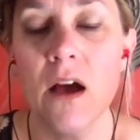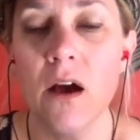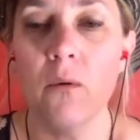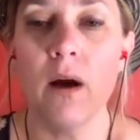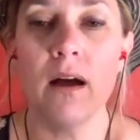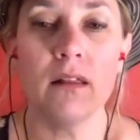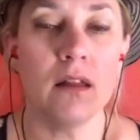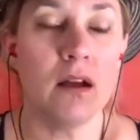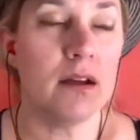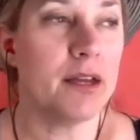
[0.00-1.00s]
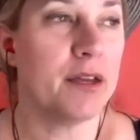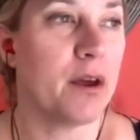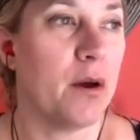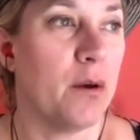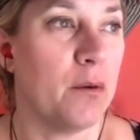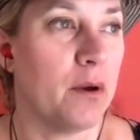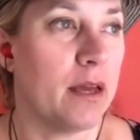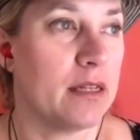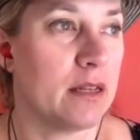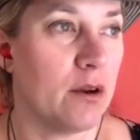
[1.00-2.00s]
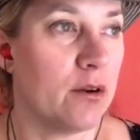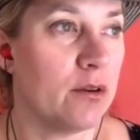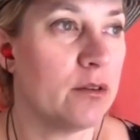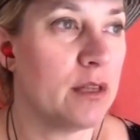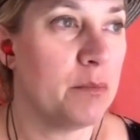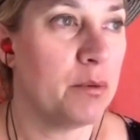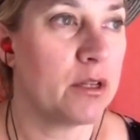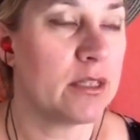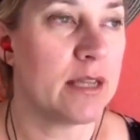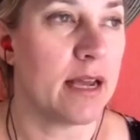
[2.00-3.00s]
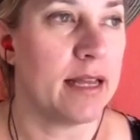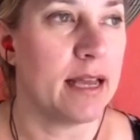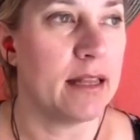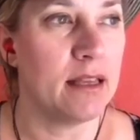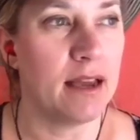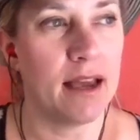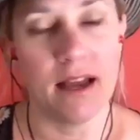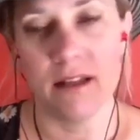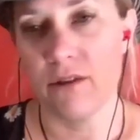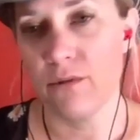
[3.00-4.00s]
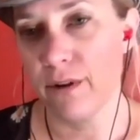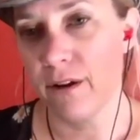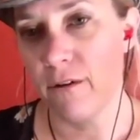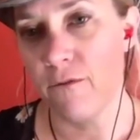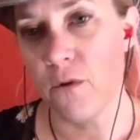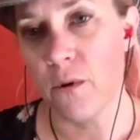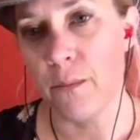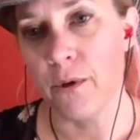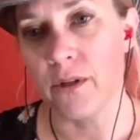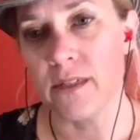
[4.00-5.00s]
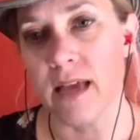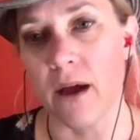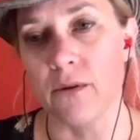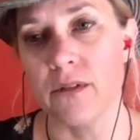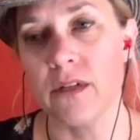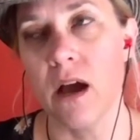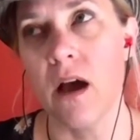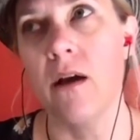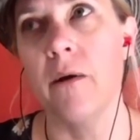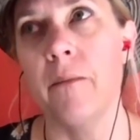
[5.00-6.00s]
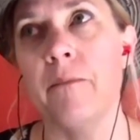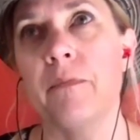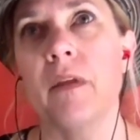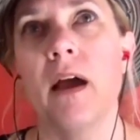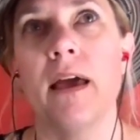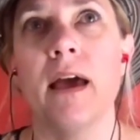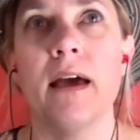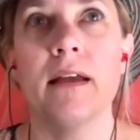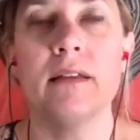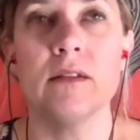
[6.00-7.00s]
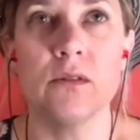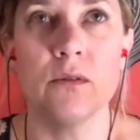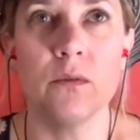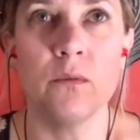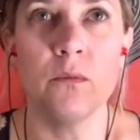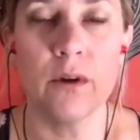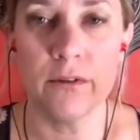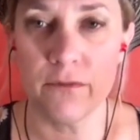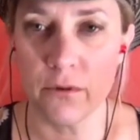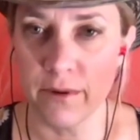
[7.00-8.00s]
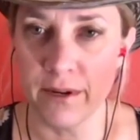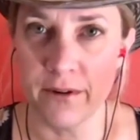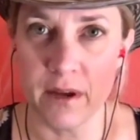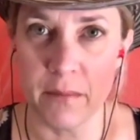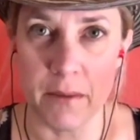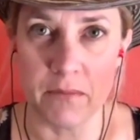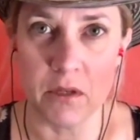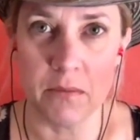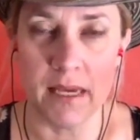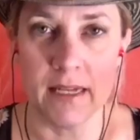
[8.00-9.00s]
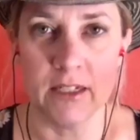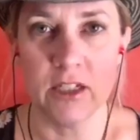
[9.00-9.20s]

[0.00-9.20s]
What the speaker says: Well, long ago, at an early book signing, I think I had 3 or 4 books out. I had this wonderful reader come up to me, and